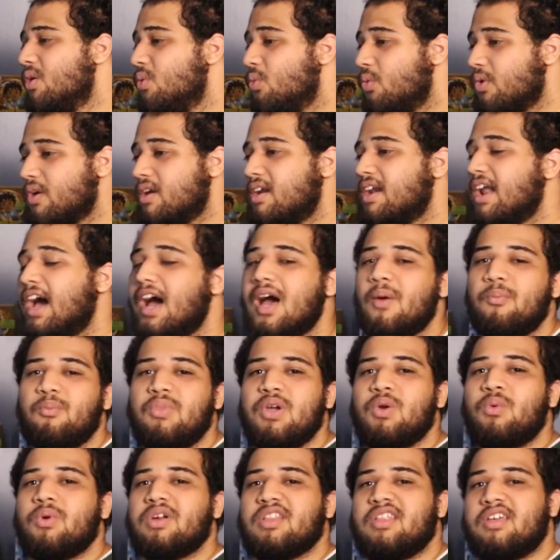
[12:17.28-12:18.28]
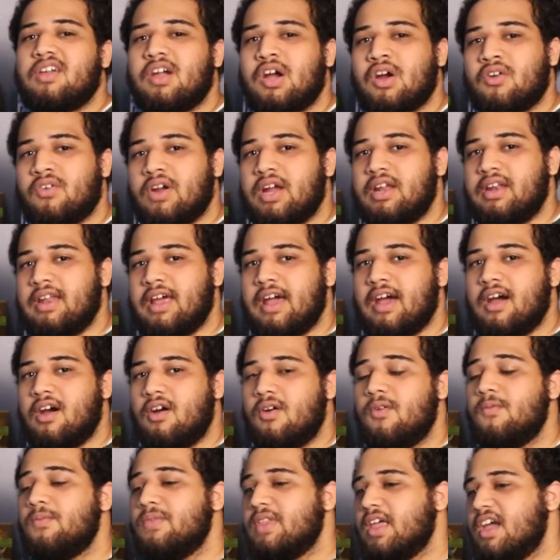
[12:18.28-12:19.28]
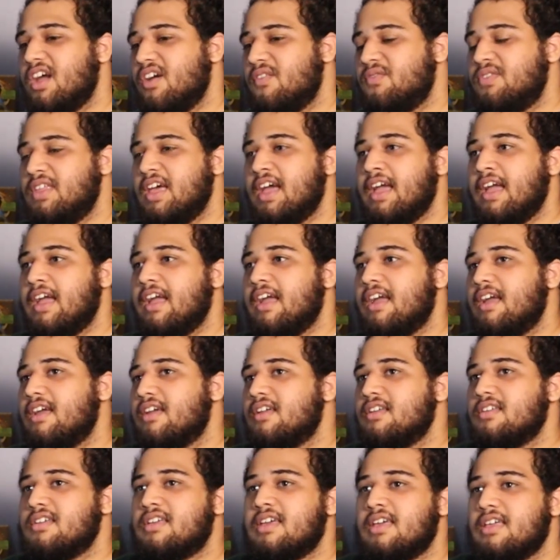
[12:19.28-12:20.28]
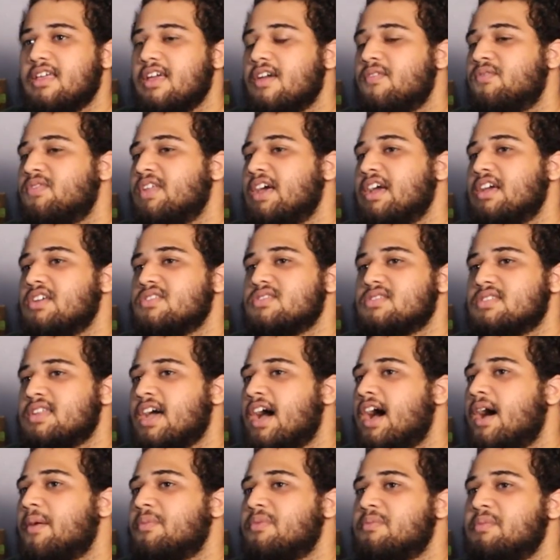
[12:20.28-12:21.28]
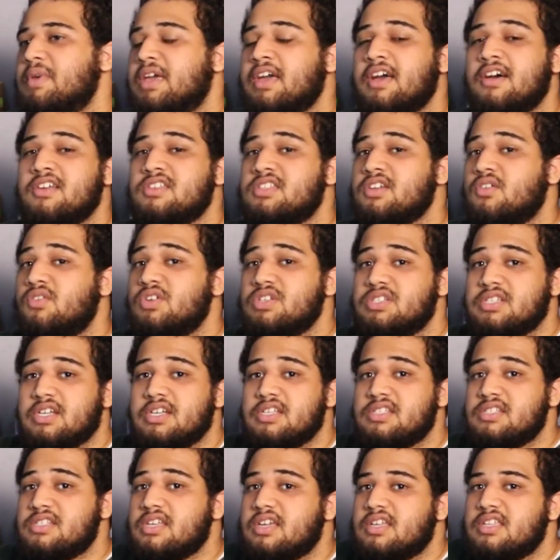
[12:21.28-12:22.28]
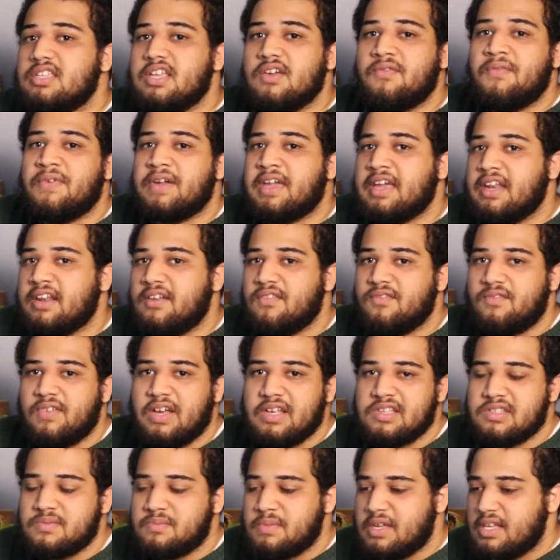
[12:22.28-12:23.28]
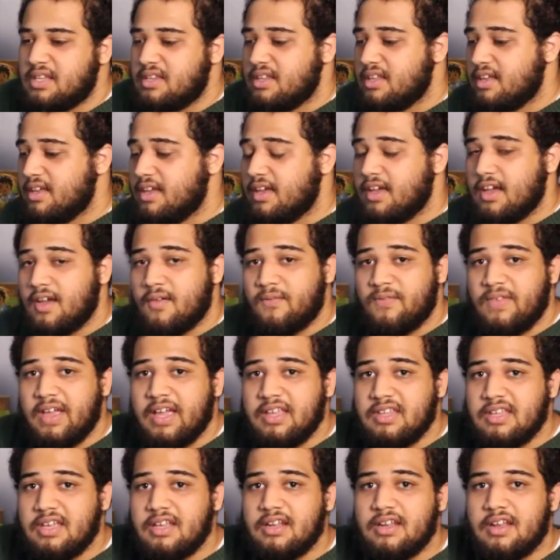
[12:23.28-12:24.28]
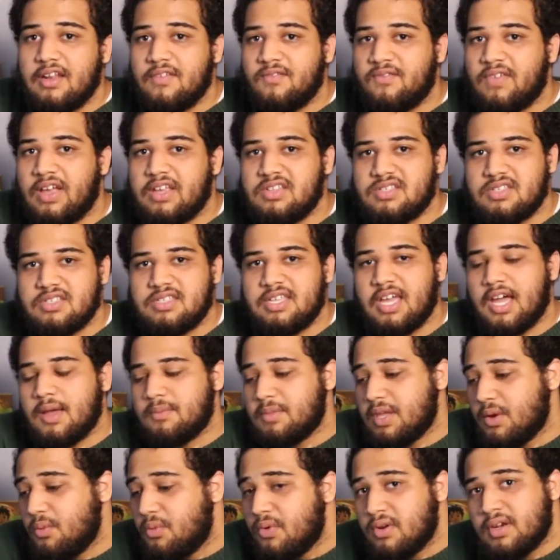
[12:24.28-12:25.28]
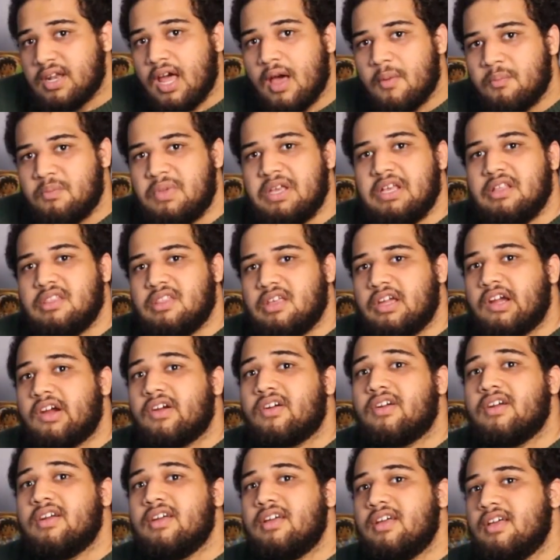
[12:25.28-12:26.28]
would not be where they are right now if they stopped because it was a significant investment. If they didn't invest the time, they would not be there.